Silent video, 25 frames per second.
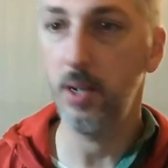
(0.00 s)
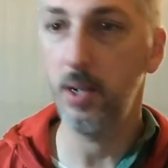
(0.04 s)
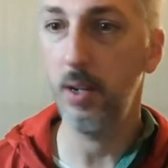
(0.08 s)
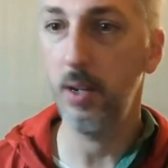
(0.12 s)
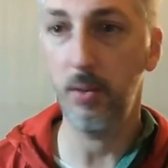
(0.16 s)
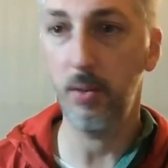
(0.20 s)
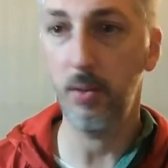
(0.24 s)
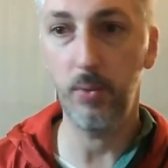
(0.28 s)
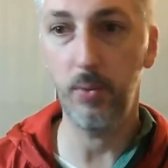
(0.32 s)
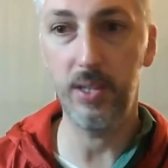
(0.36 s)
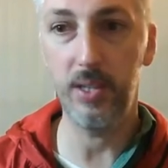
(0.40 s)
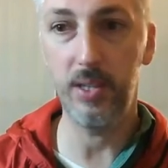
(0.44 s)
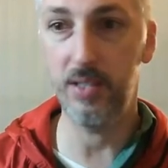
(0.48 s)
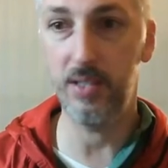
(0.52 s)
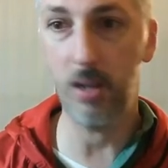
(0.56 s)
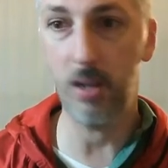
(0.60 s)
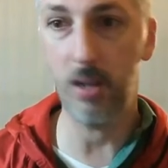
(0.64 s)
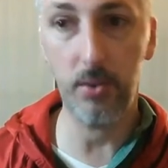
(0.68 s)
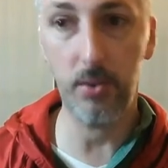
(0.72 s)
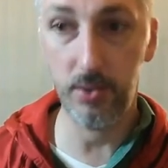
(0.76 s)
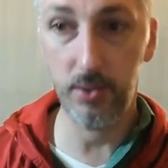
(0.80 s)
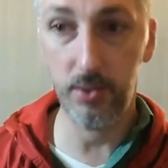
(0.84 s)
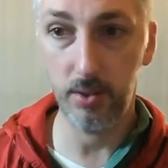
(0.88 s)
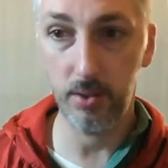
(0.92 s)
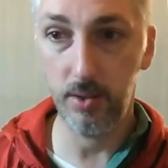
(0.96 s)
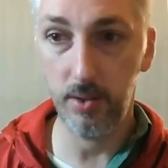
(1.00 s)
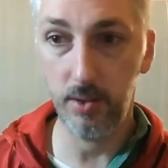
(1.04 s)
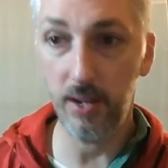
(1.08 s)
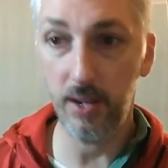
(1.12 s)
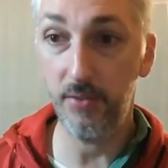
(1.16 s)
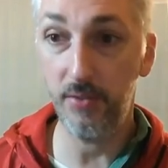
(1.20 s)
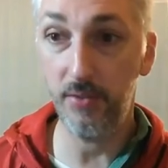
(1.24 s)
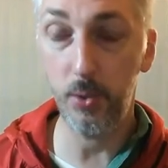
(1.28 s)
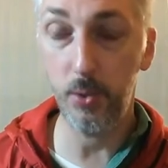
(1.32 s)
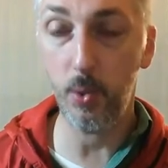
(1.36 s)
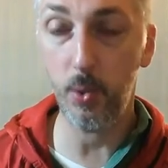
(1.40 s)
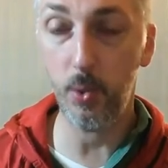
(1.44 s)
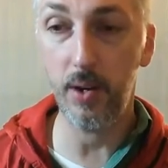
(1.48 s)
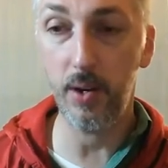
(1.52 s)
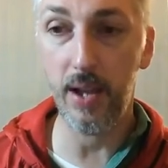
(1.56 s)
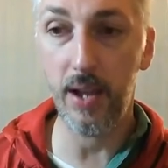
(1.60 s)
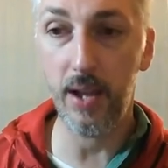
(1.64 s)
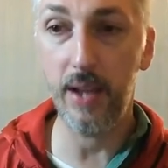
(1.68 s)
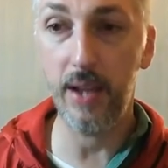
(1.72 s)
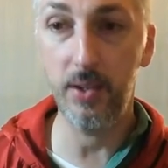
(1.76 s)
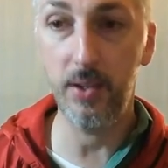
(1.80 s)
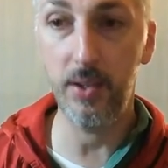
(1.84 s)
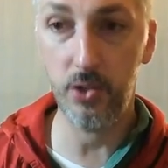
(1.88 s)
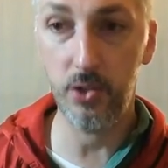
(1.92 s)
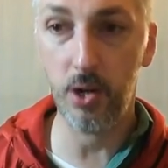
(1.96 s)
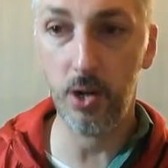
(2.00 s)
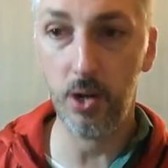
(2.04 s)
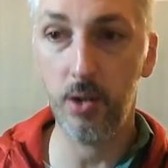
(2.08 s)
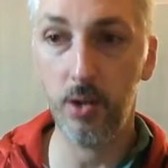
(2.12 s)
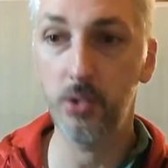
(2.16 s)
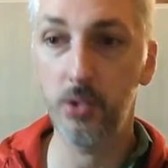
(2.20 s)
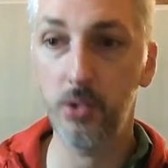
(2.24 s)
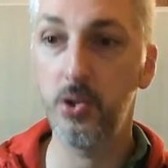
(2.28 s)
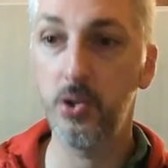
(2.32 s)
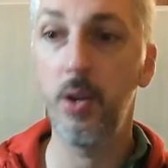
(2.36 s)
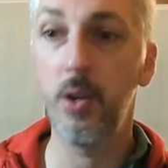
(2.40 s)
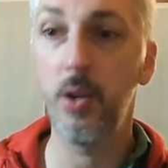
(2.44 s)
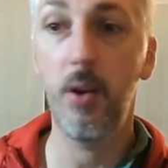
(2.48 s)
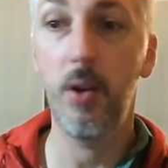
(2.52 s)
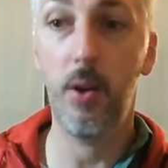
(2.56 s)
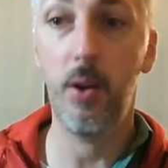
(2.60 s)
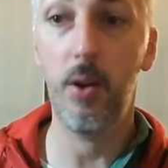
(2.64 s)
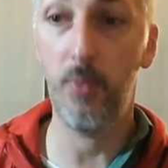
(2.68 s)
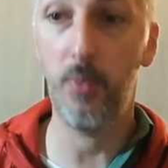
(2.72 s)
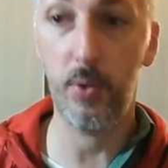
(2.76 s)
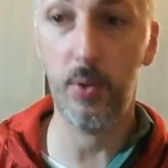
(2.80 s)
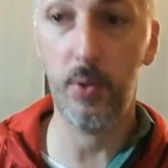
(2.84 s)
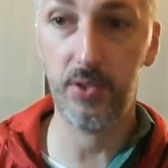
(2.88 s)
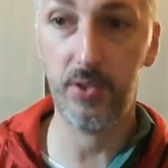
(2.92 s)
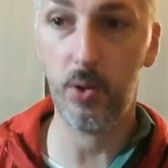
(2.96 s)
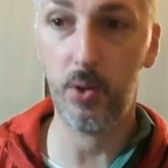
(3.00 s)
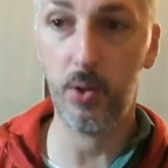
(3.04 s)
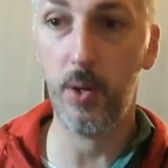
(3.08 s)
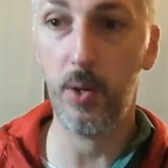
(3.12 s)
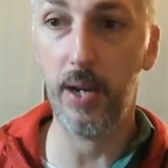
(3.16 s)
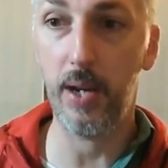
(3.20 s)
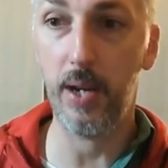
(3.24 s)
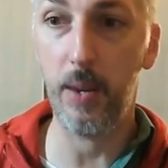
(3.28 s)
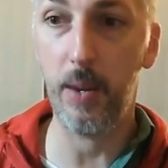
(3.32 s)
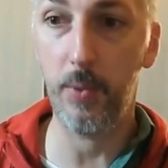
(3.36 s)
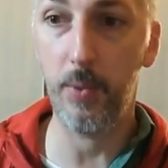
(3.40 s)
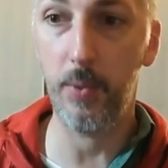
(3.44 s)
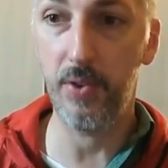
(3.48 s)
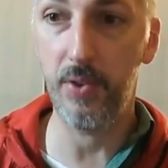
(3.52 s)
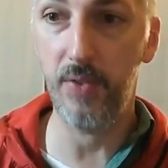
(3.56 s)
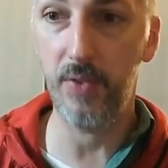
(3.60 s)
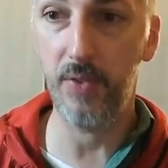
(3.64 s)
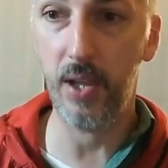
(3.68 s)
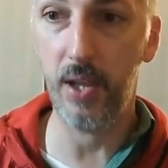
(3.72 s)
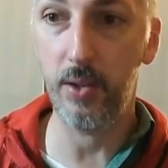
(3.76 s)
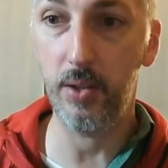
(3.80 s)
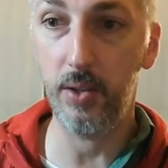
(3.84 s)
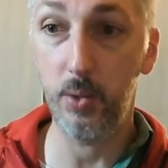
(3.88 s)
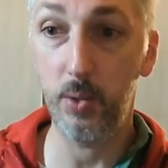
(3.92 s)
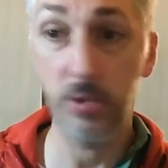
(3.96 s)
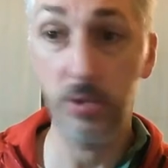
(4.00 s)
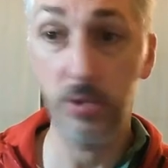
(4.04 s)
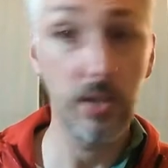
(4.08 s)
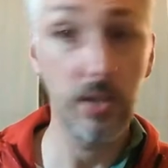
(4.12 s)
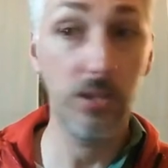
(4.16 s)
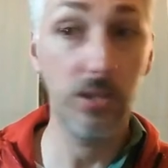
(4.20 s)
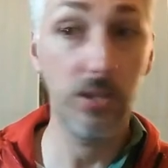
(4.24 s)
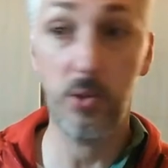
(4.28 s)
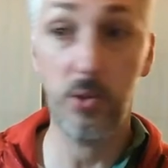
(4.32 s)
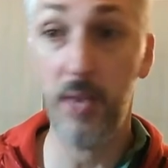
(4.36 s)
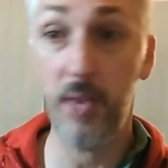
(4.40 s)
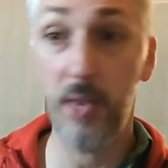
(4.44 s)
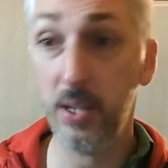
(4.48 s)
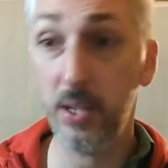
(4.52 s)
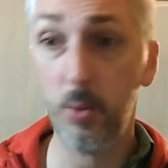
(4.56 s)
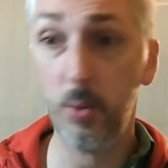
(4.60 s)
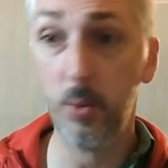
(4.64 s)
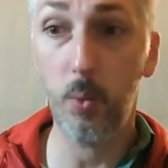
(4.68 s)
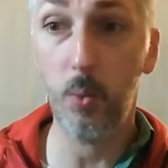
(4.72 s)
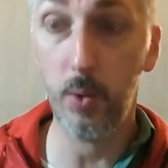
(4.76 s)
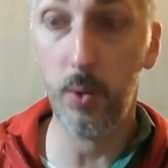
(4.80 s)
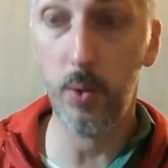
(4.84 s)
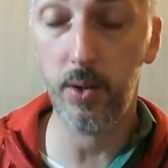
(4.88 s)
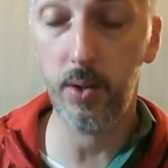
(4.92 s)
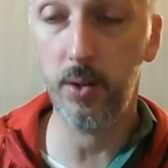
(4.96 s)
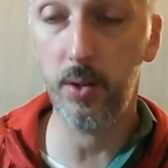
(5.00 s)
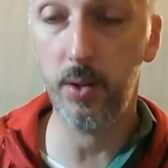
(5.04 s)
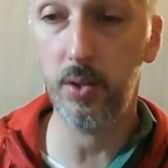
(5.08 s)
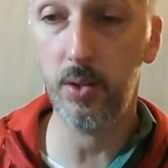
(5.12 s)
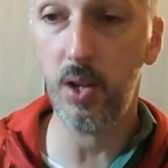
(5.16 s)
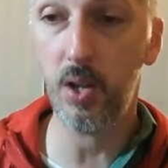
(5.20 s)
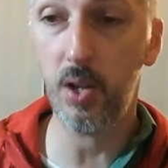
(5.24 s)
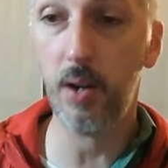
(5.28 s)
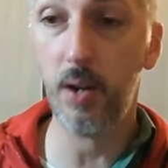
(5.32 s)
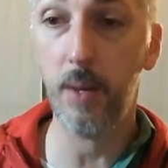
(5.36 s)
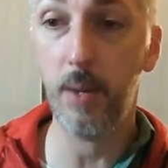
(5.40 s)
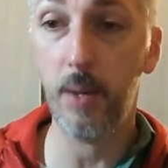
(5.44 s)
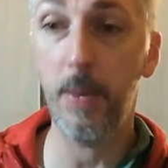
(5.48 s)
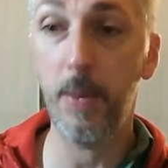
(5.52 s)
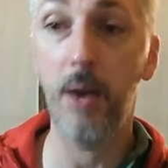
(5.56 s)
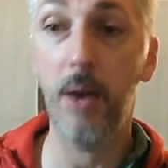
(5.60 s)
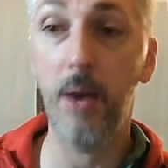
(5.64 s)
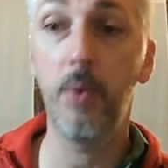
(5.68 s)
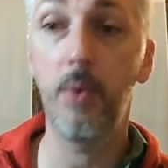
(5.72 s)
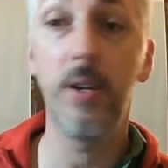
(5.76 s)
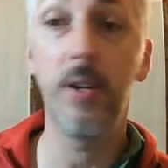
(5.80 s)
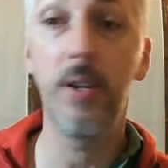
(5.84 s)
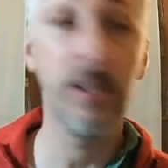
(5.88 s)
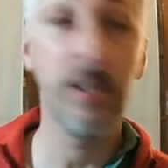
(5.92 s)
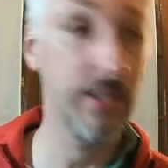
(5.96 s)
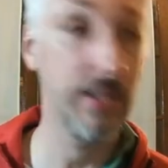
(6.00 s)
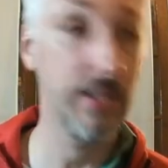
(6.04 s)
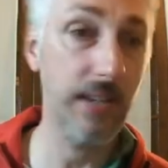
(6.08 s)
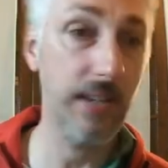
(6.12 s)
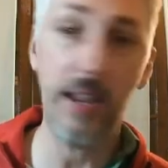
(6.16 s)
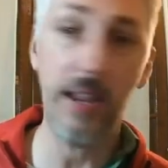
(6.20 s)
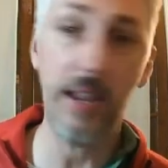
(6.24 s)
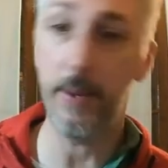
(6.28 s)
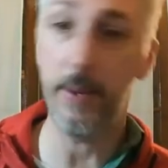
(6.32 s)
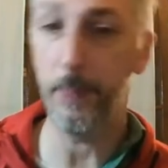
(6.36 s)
result if you are not in charge of what's going on with your values. So that's what we're going to talk about today.